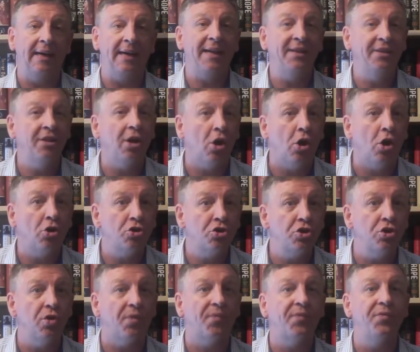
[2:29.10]
In the
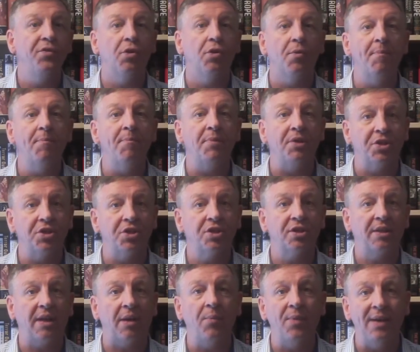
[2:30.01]
large enough
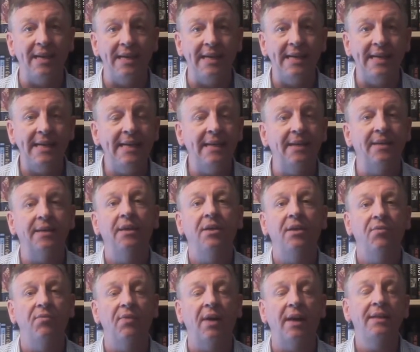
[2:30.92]
numbers that we need,
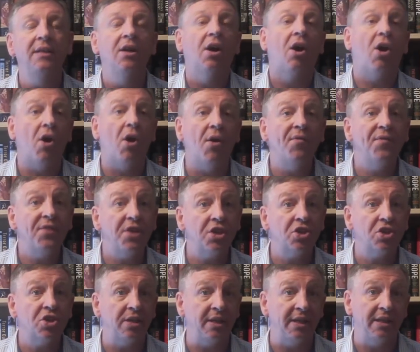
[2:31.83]
right?
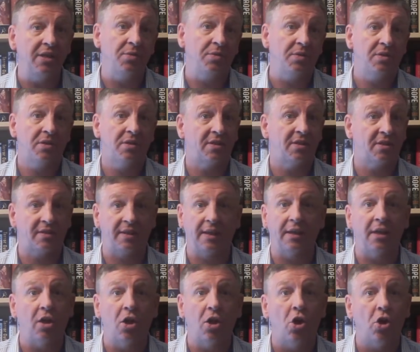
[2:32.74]
Obviously, there's
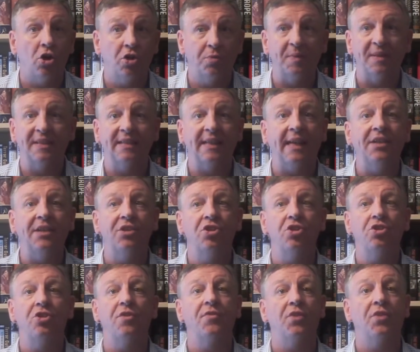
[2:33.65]
still a large
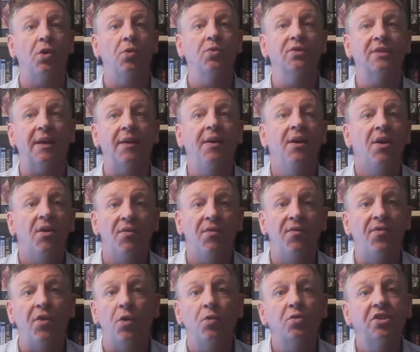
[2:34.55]
percentage of those that
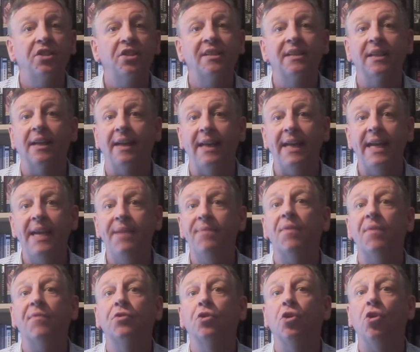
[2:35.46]
voted to leave,
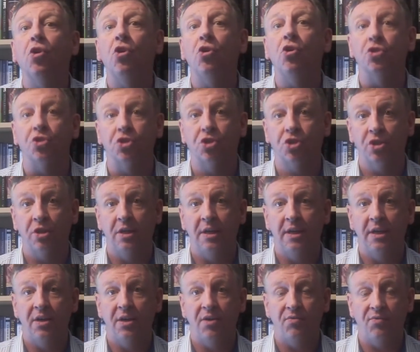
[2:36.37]
of course,
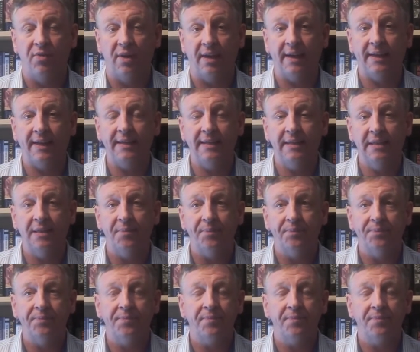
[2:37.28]
right?